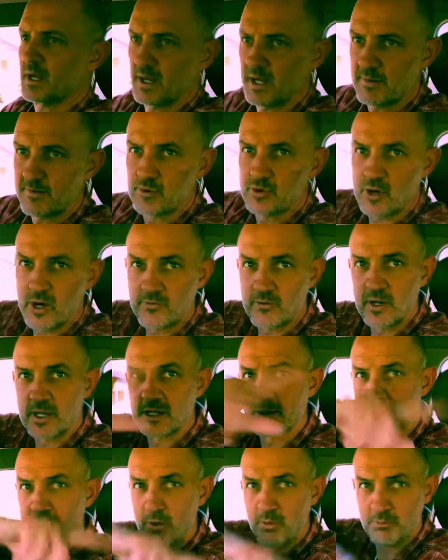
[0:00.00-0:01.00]
and drive around
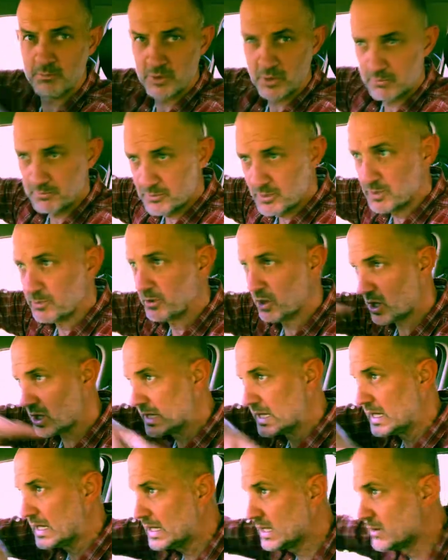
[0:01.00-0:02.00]
the block
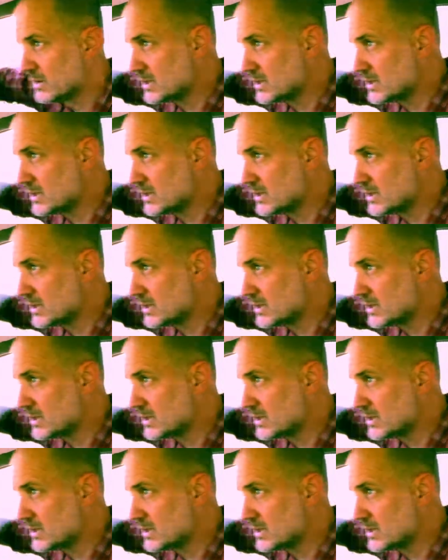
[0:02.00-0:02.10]
here.